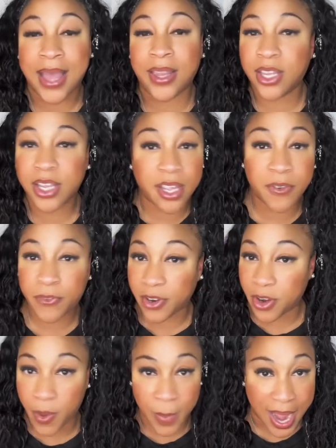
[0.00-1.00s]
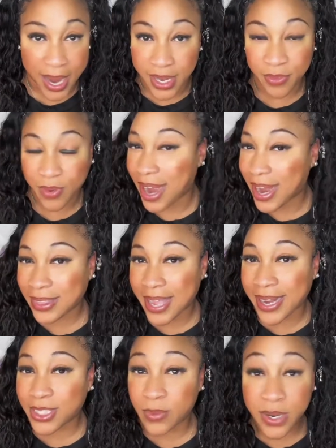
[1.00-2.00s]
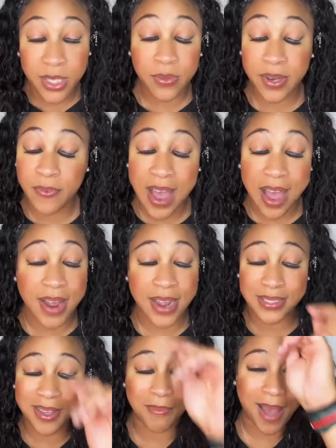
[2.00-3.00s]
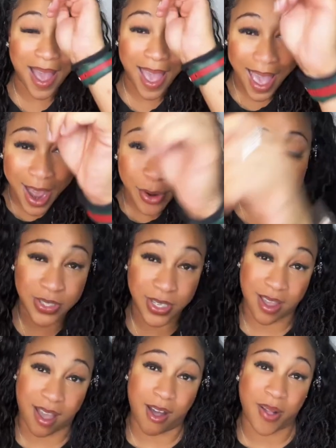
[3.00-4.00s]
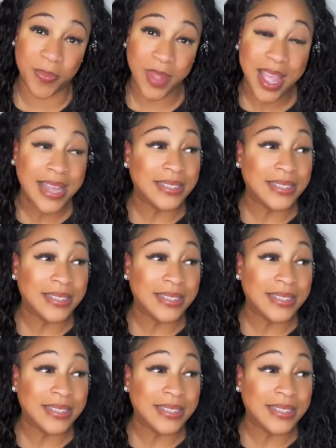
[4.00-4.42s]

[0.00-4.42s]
looking for nobody, right? Like 2025, I tip my hat off to y'all.